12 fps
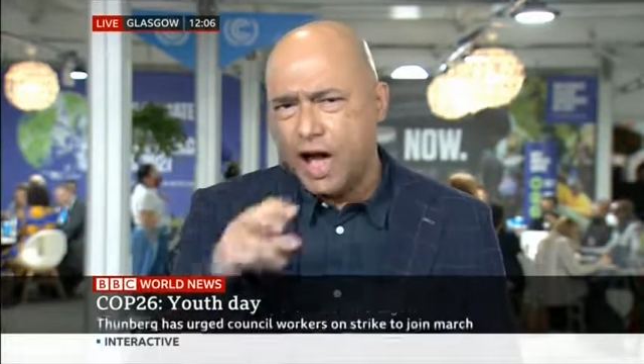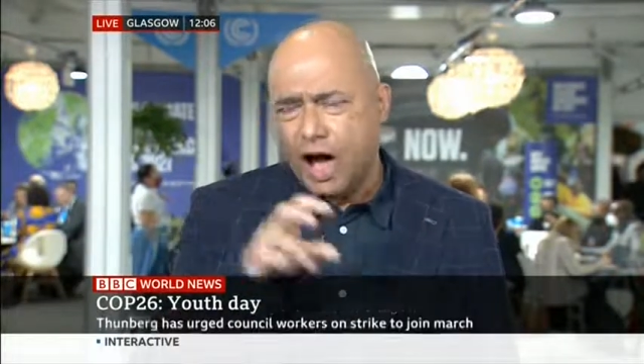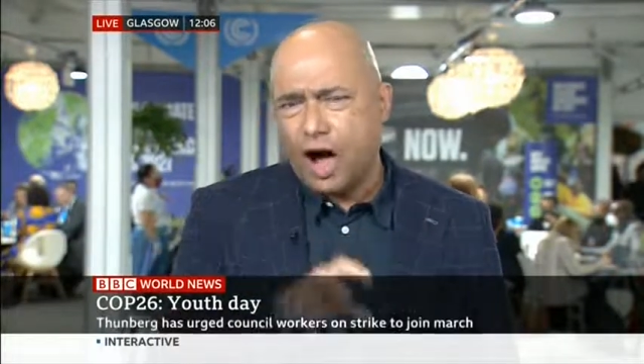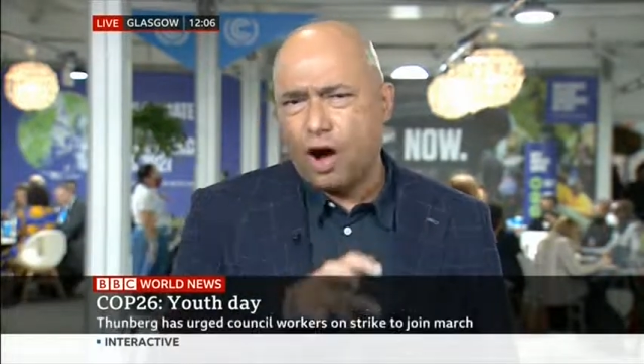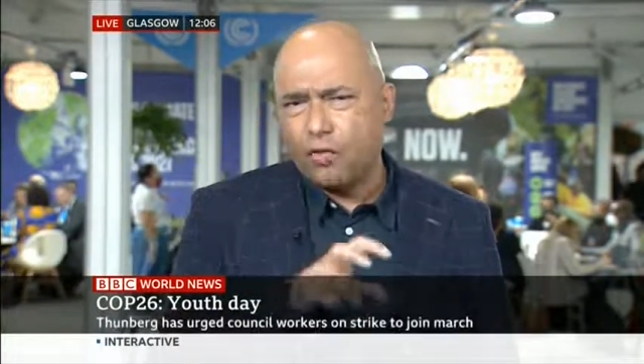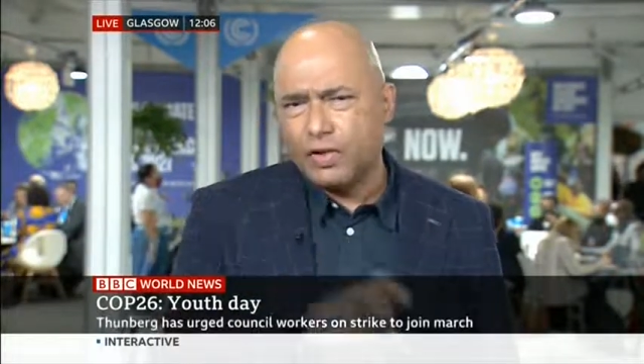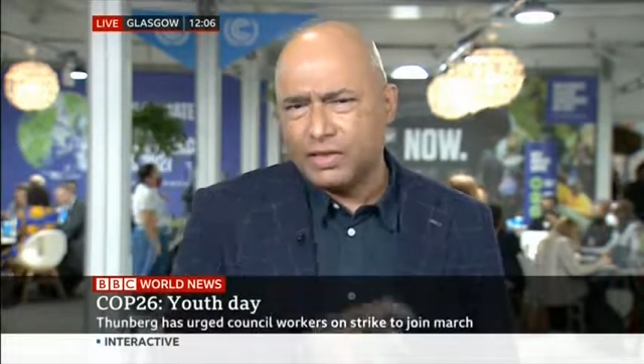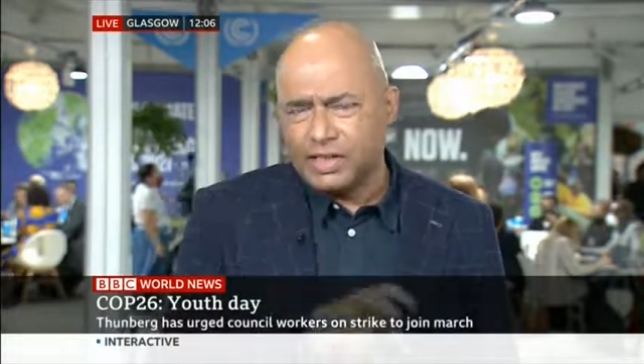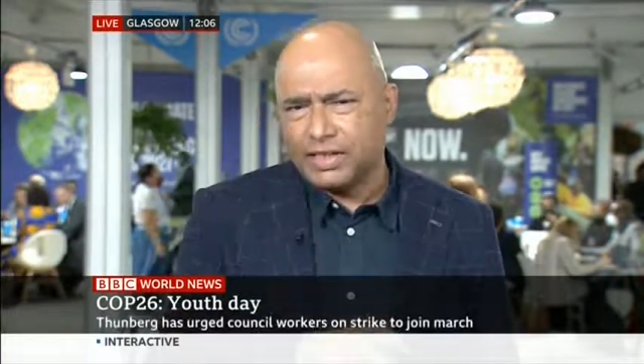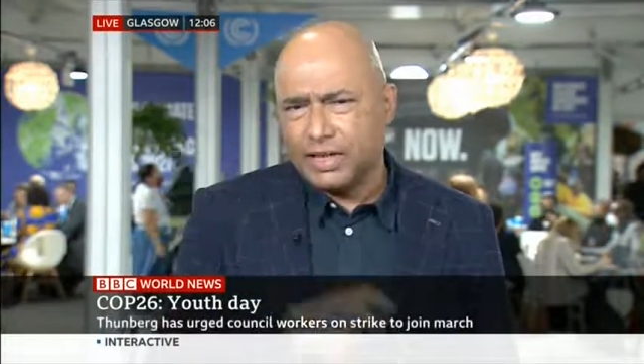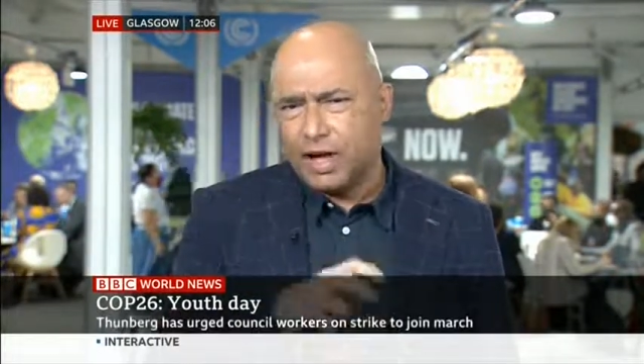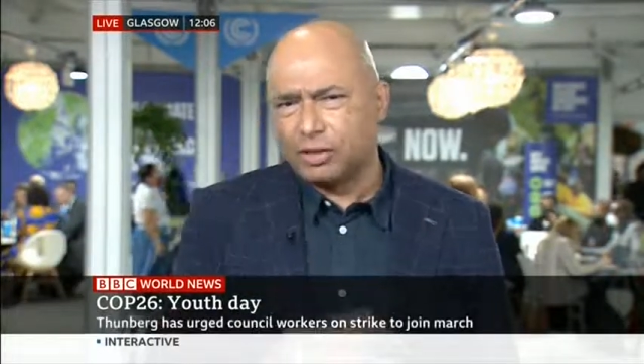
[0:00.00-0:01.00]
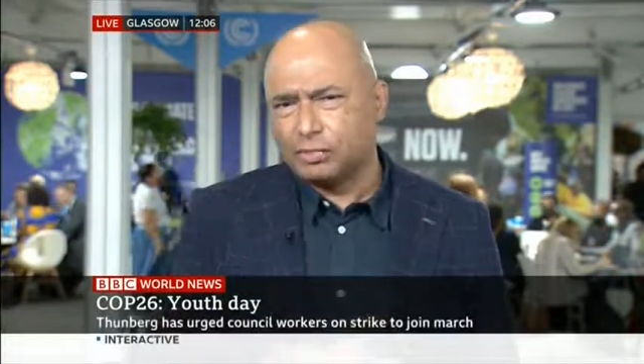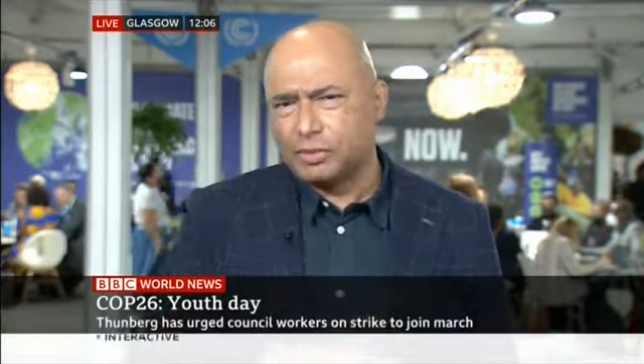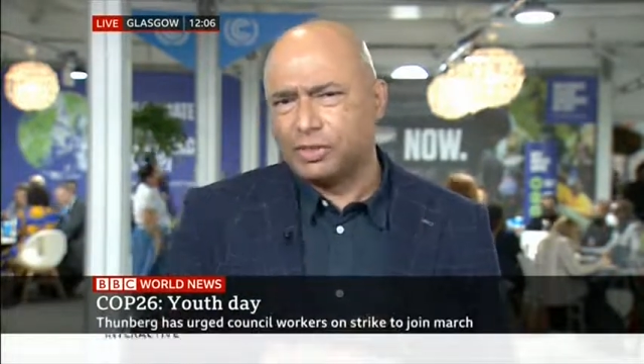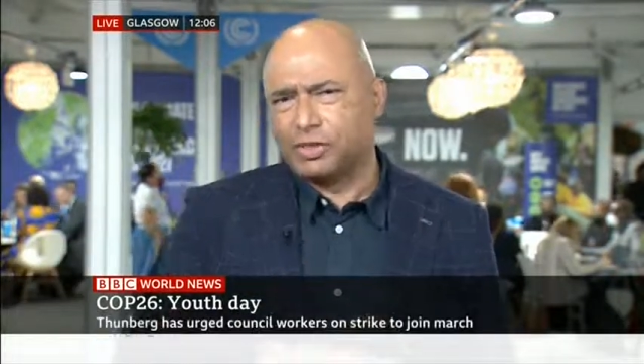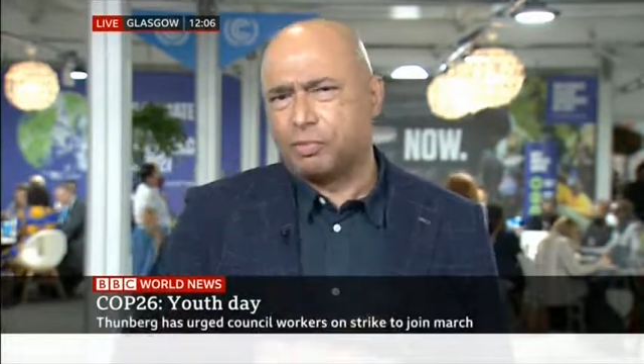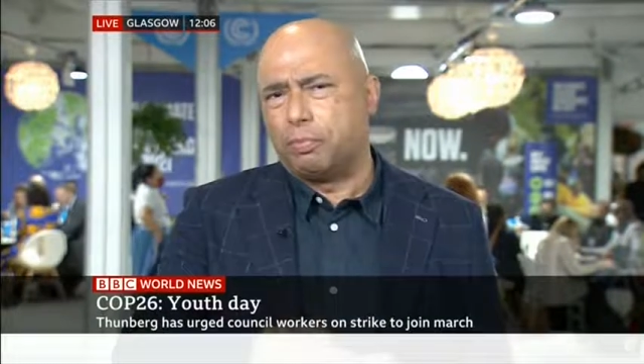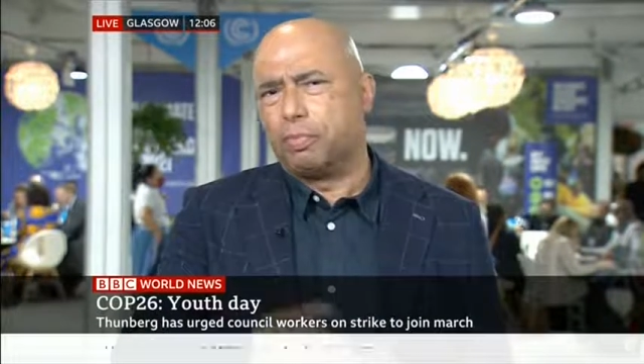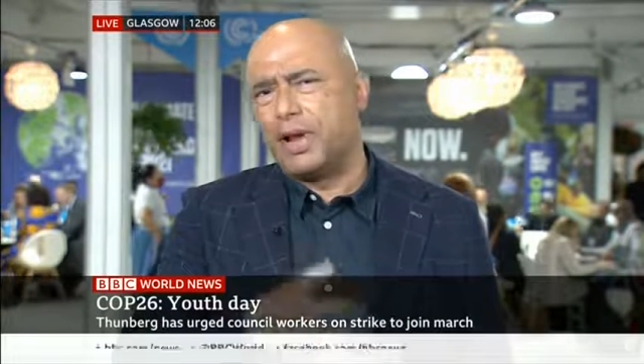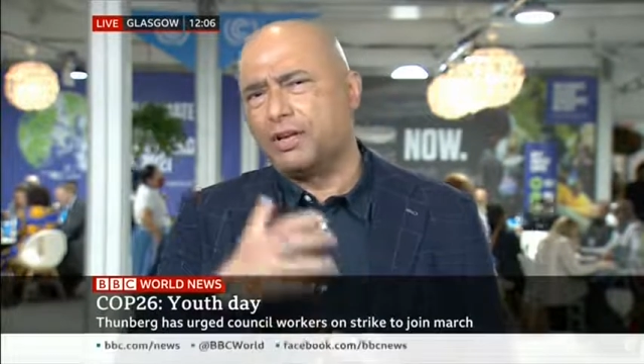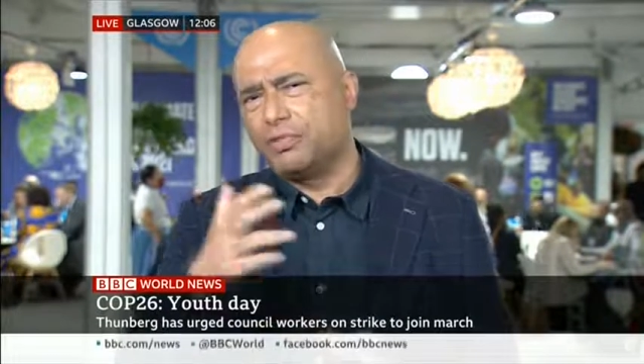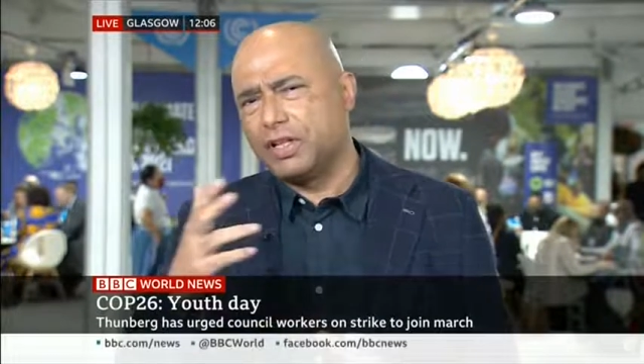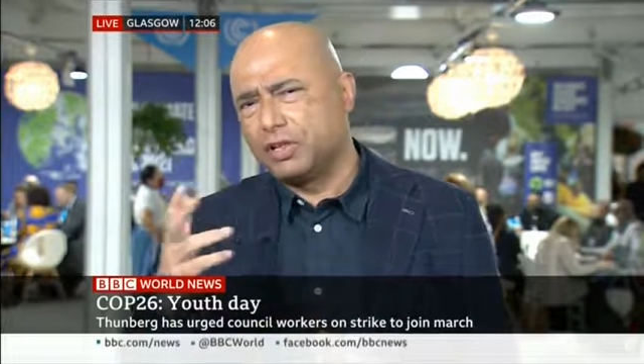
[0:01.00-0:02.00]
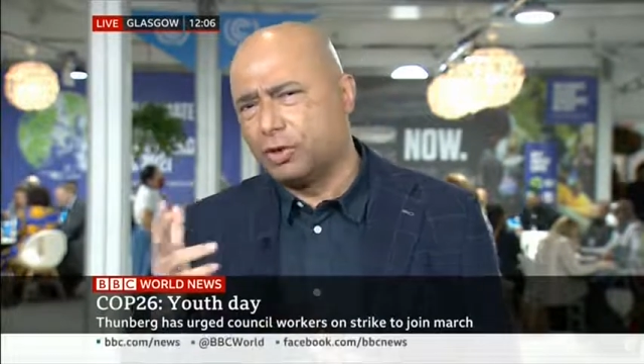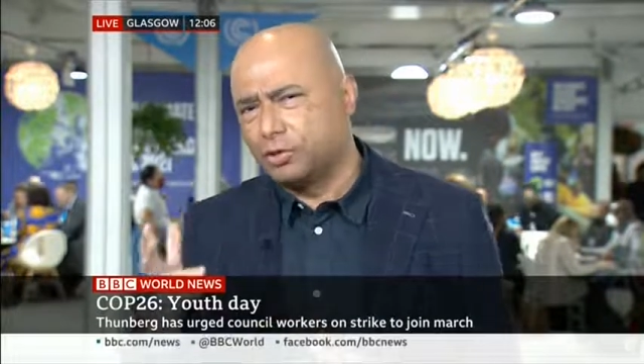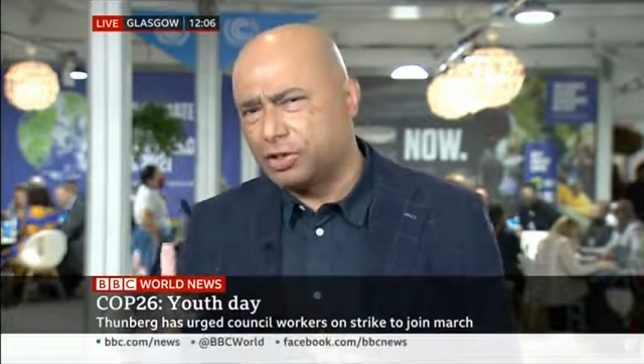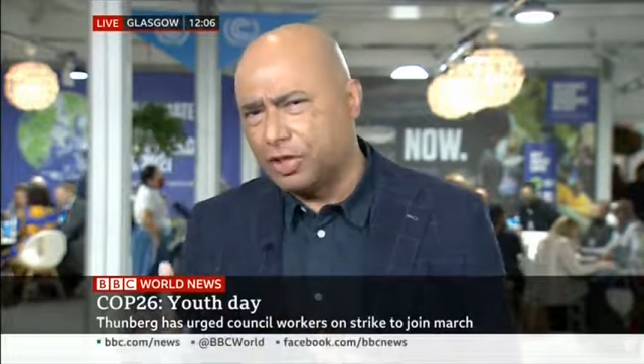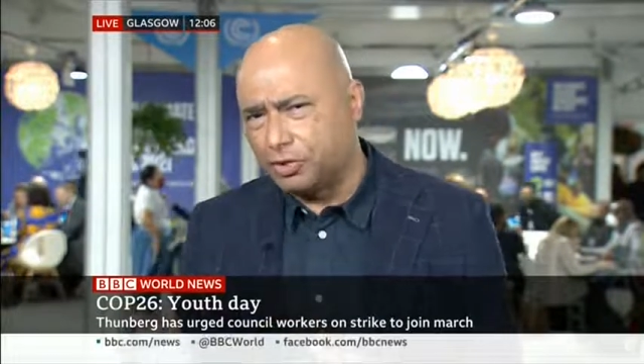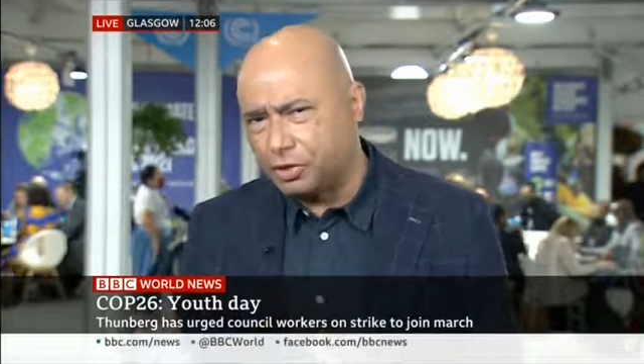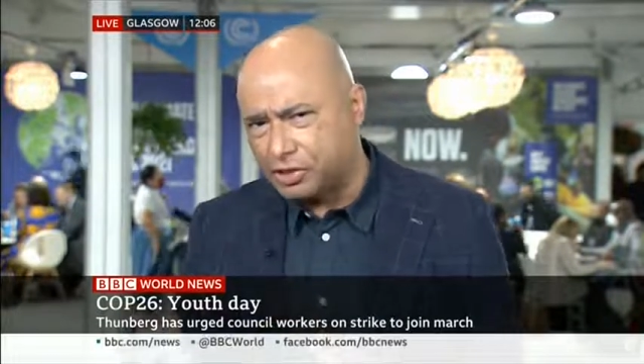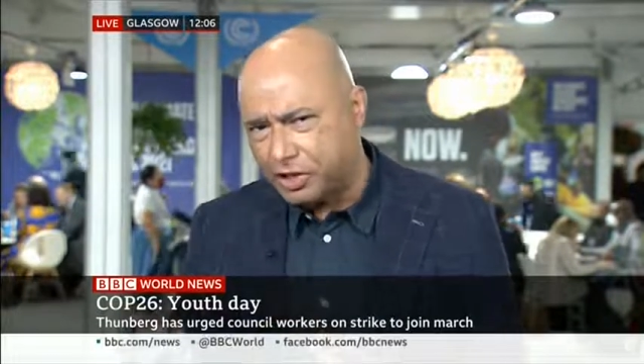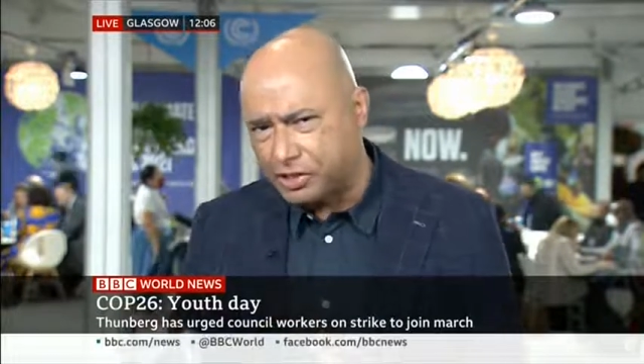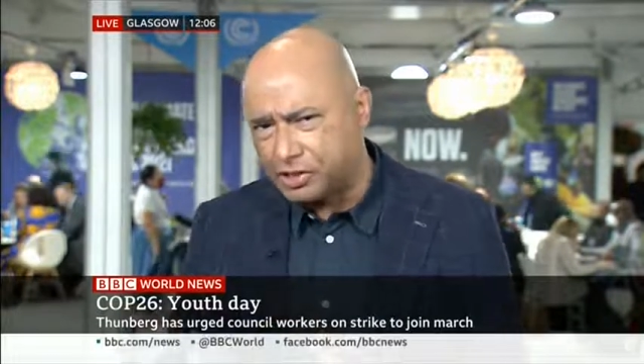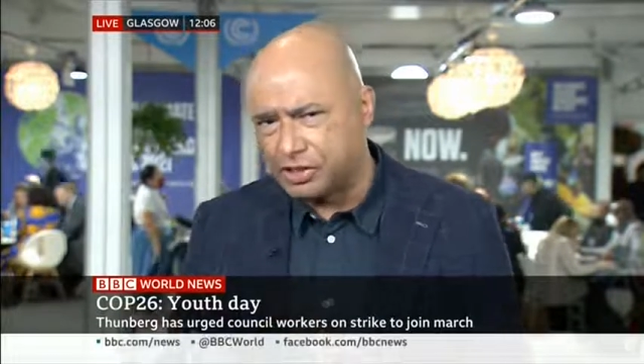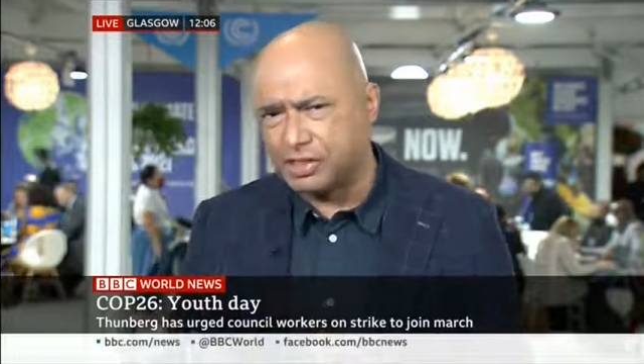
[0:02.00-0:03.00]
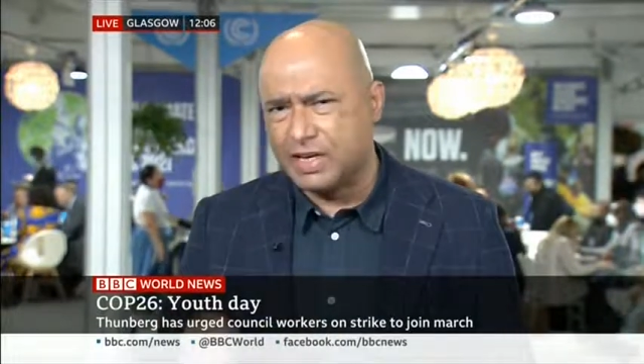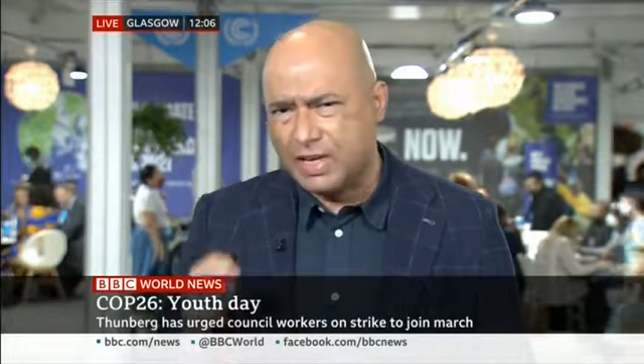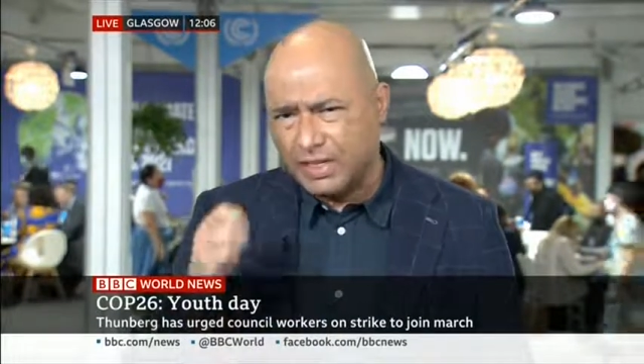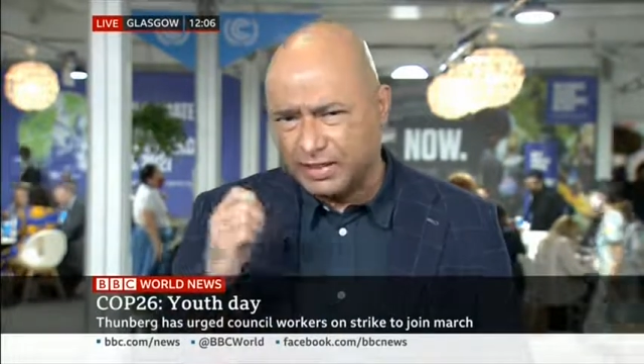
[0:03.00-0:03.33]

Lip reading: How will these announcements blend with those negotiations?